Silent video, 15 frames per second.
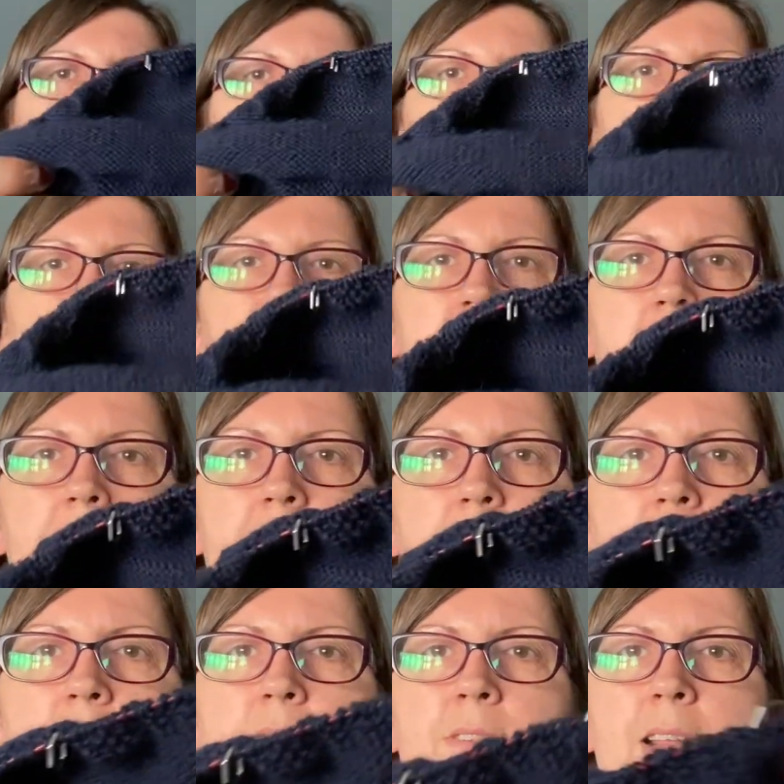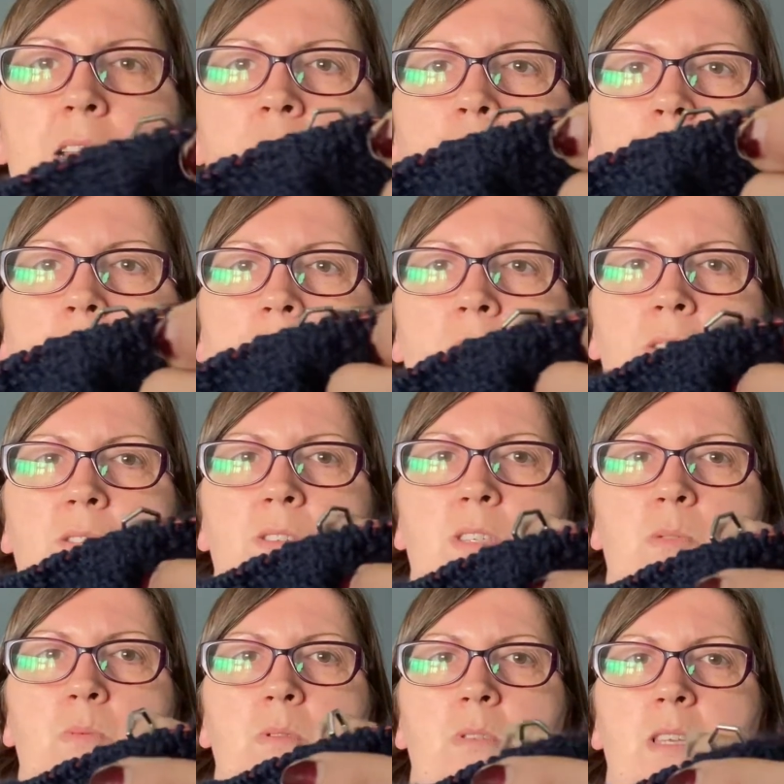just the little ring ones,
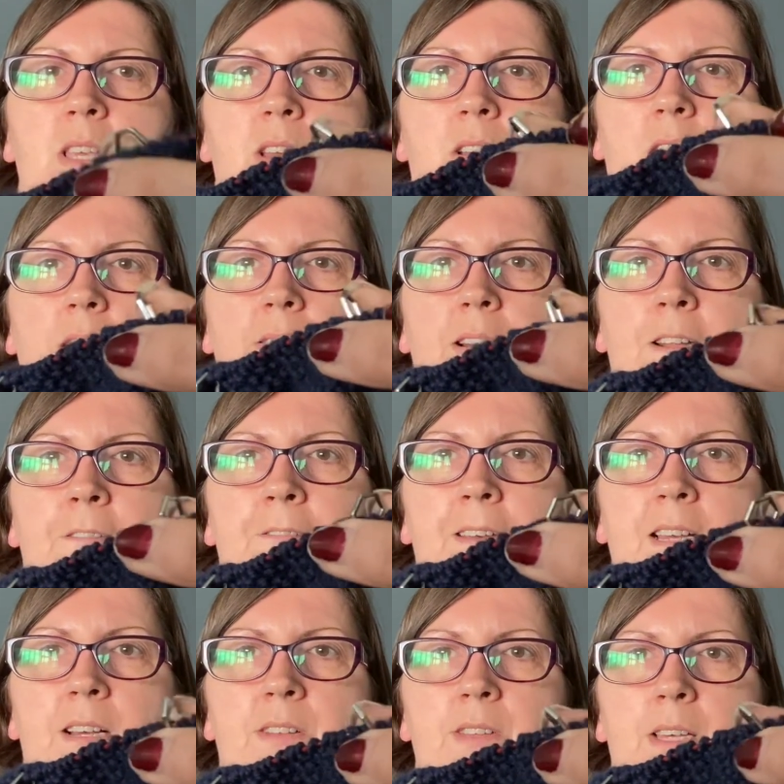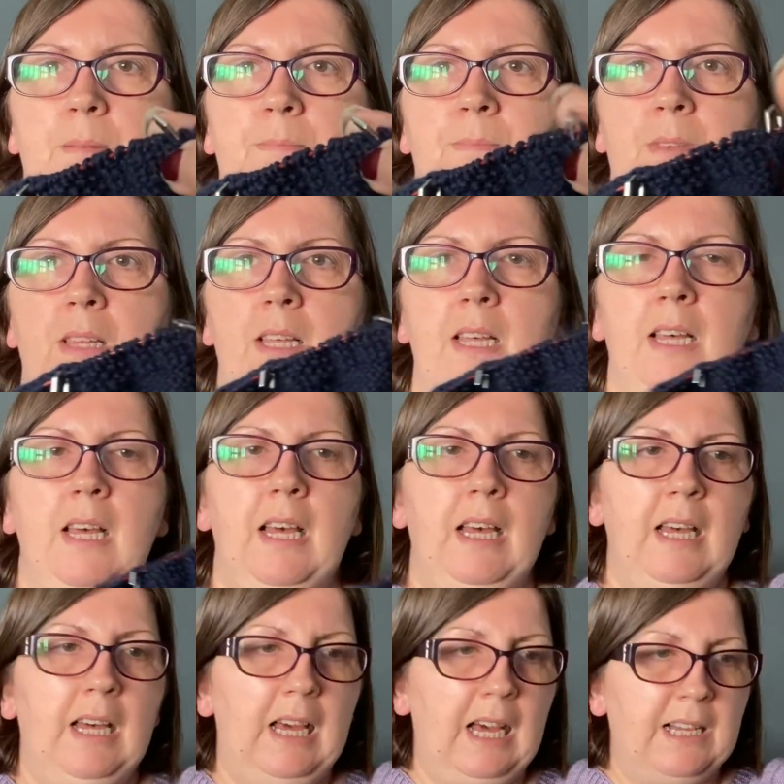but you can't really feel them.
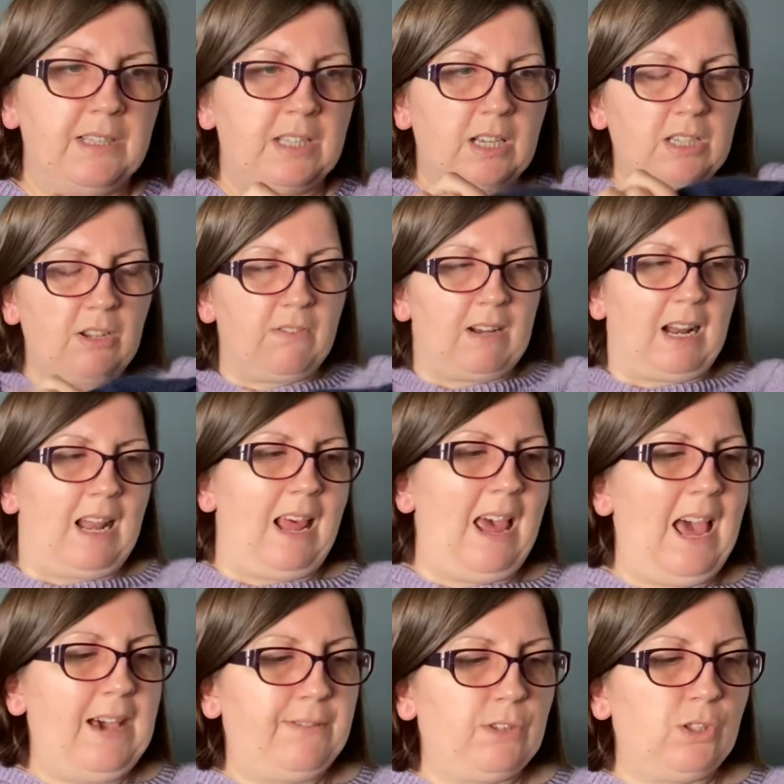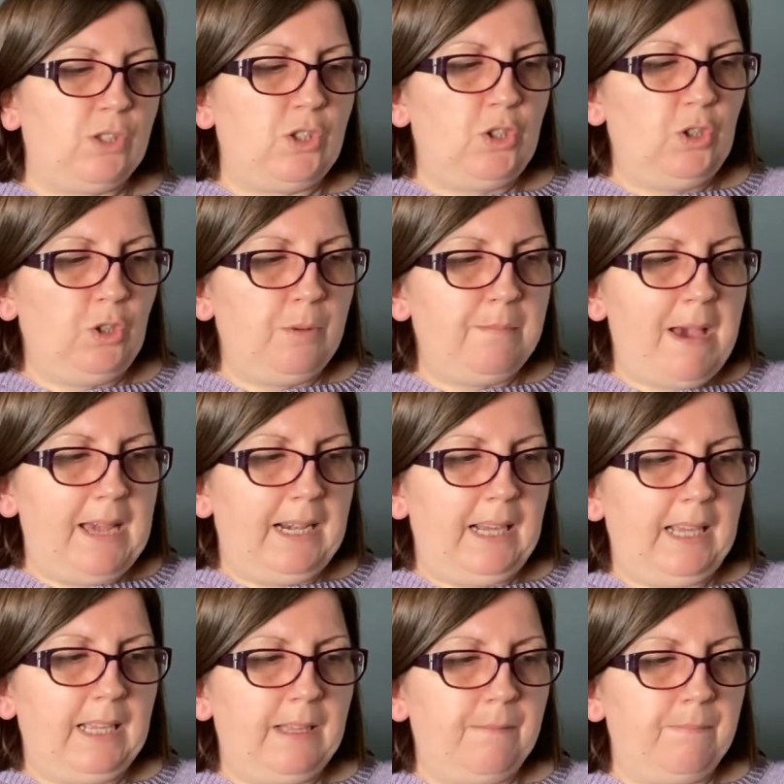And so I don't really like having too
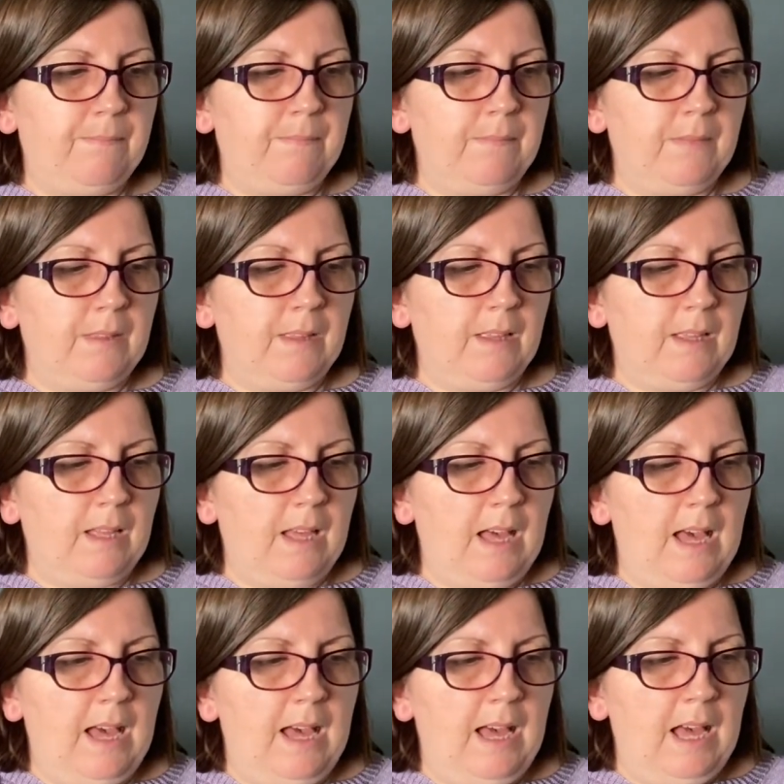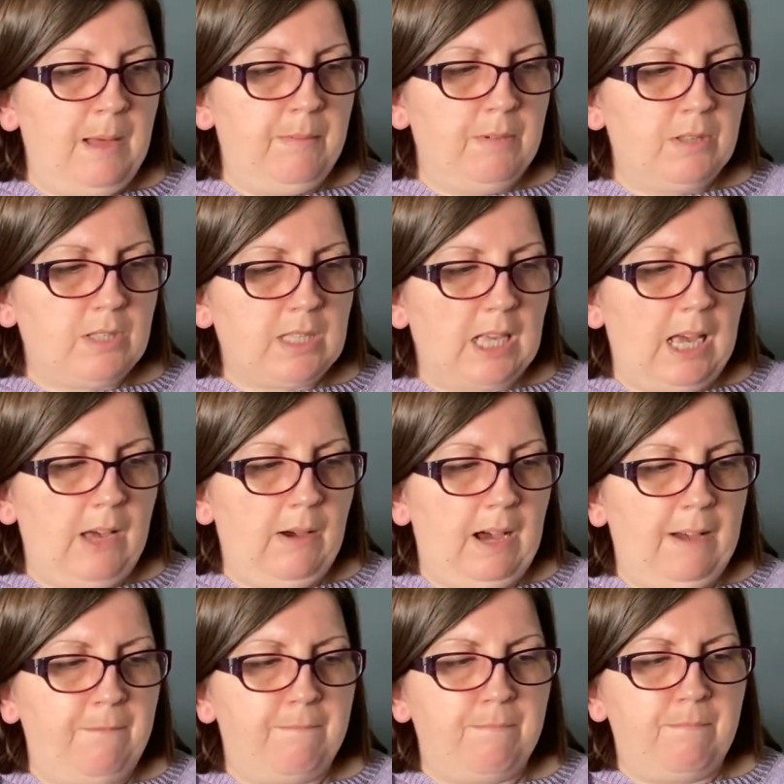many. So I've